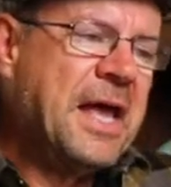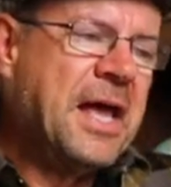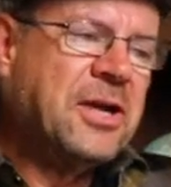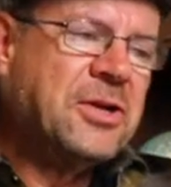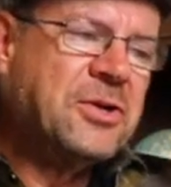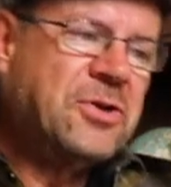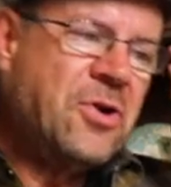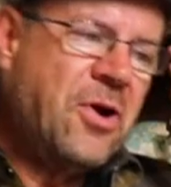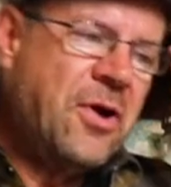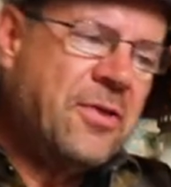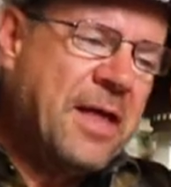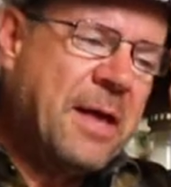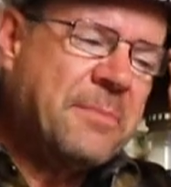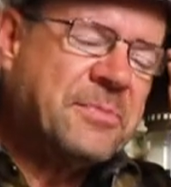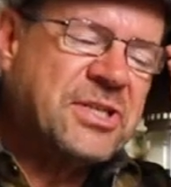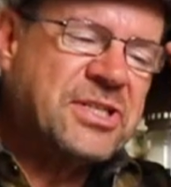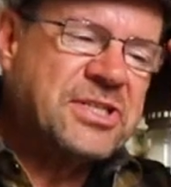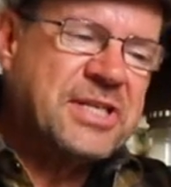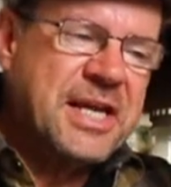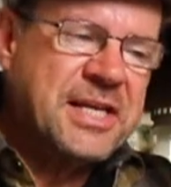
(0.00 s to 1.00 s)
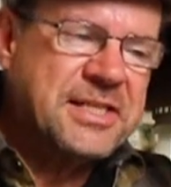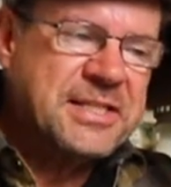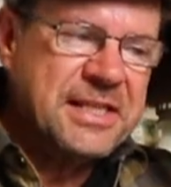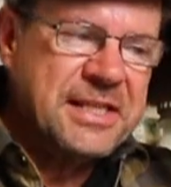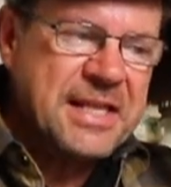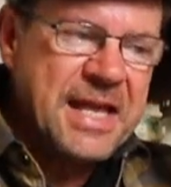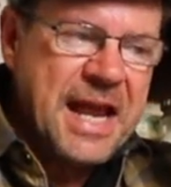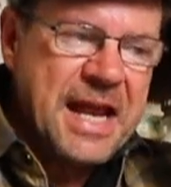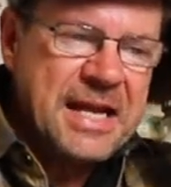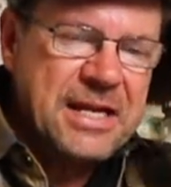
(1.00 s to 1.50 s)
Not I'm
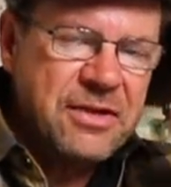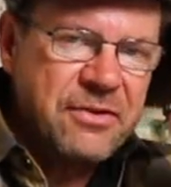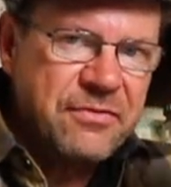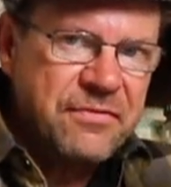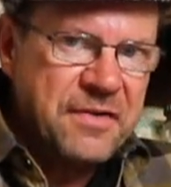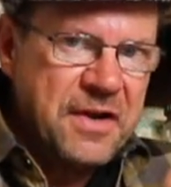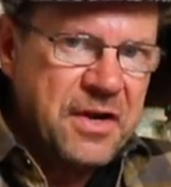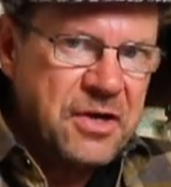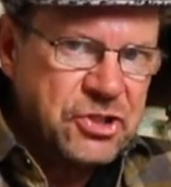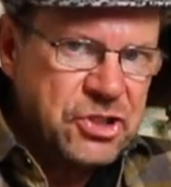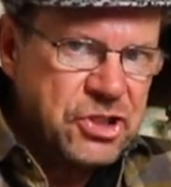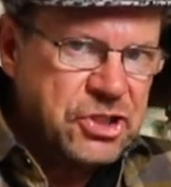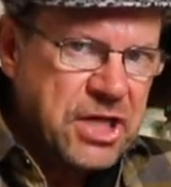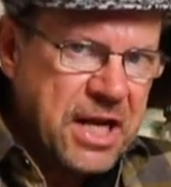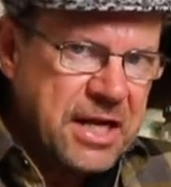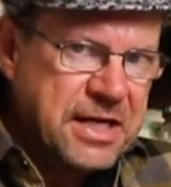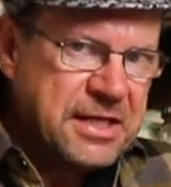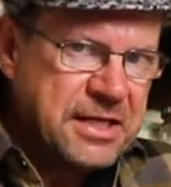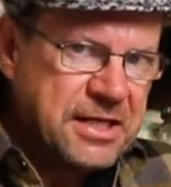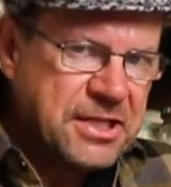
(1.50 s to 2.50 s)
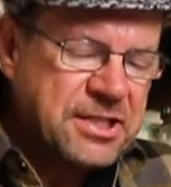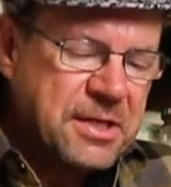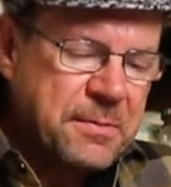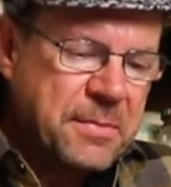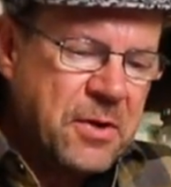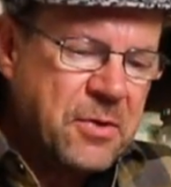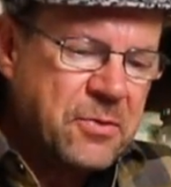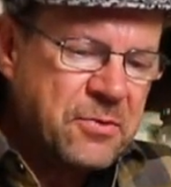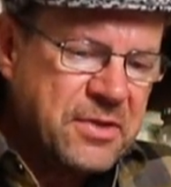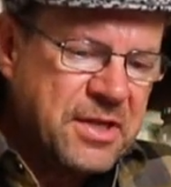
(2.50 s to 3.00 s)
stating that any overt sherriness
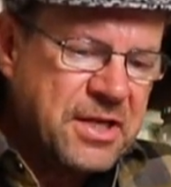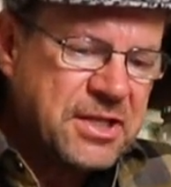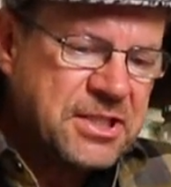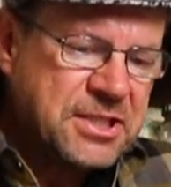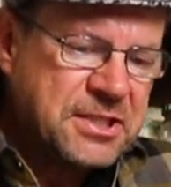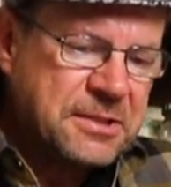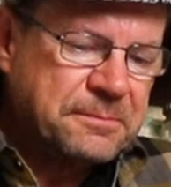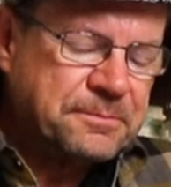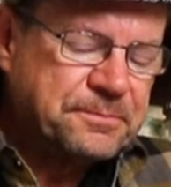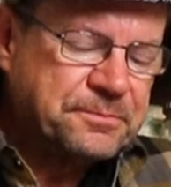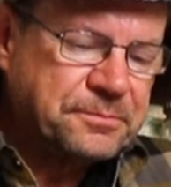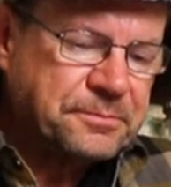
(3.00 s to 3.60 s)
about this,